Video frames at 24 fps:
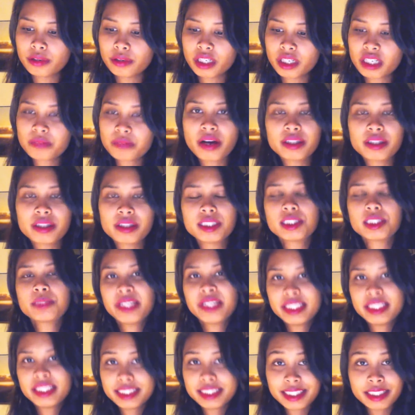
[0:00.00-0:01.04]
What about the
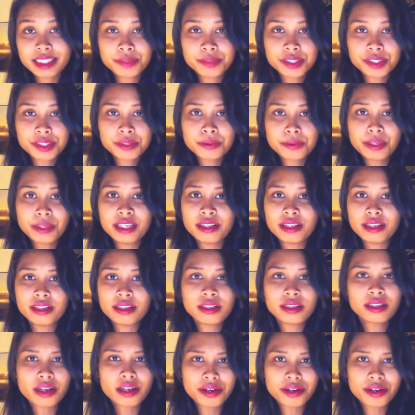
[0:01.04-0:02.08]
space in
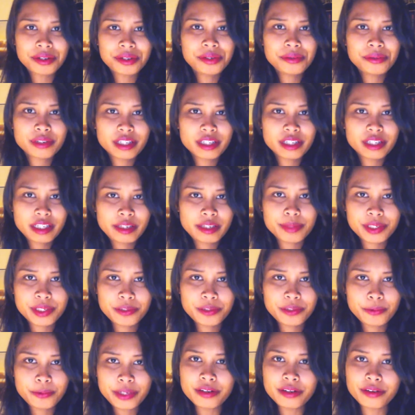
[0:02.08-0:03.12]
between? Are you an
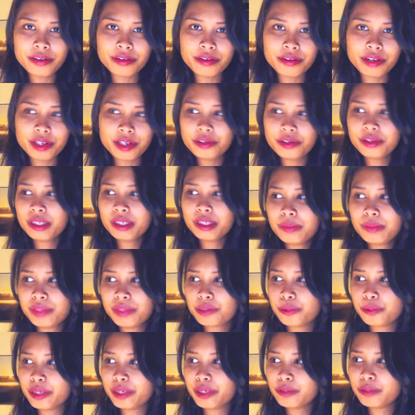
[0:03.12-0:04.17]
in-betweener? Are in
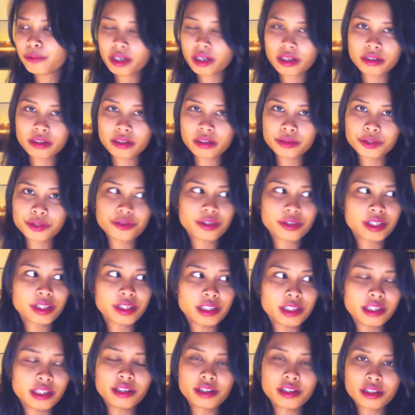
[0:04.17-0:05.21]
between one culture
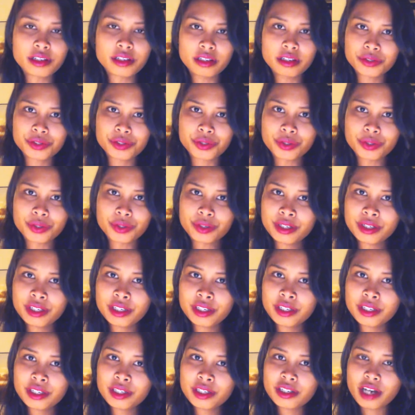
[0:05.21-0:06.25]
and the other culture?
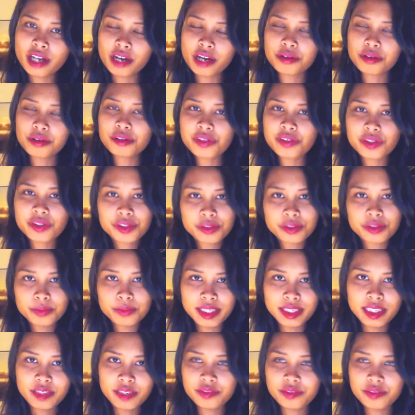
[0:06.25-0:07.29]
I refuse to
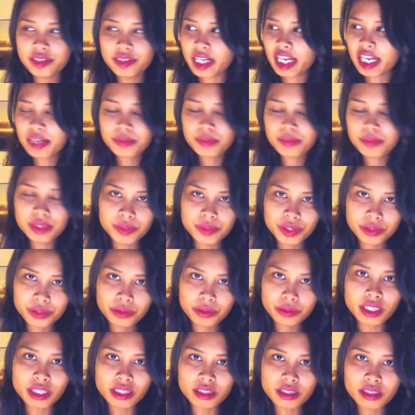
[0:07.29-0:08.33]
believe that I'm in
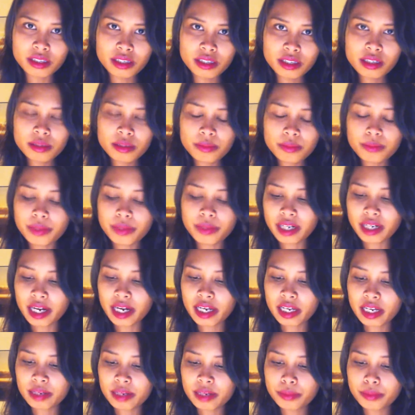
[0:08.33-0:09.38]
between, but
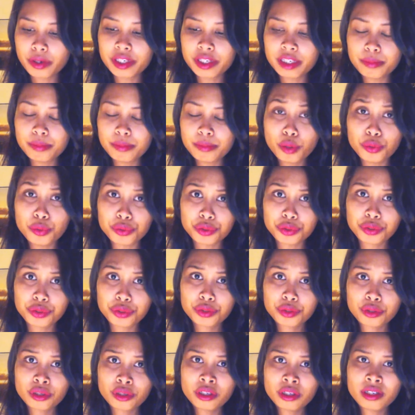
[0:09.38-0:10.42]
I embody
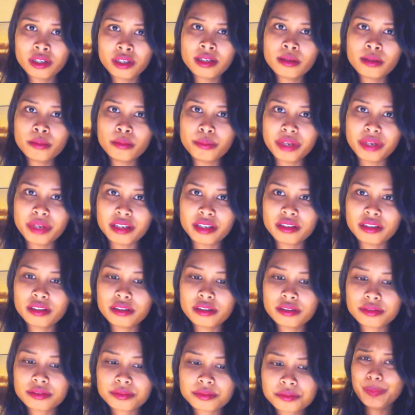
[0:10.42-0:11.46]
both. But
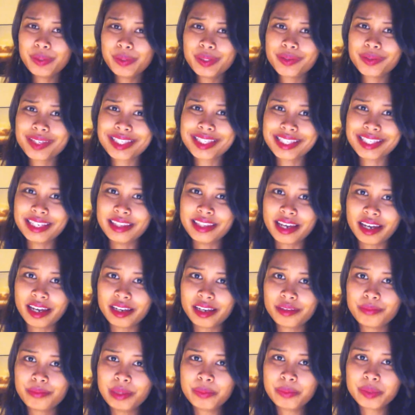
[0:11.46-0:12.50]
people don't see
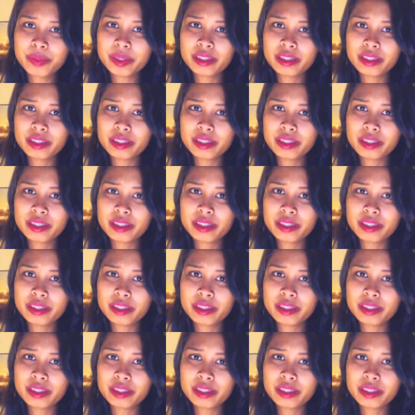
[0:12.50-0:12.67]
that.